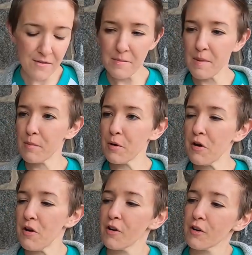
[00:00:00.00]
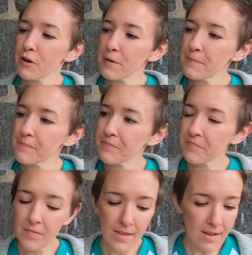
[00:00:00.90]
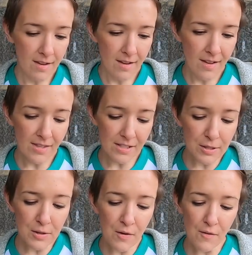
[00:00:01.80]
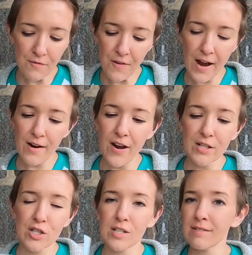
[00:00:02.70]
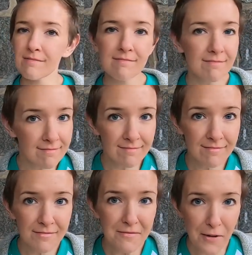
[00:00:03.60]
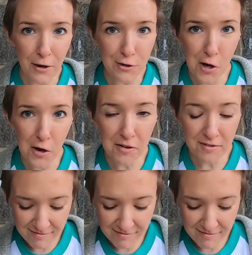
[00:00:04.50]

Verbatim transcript: remember her. The little fire engine, fire truck,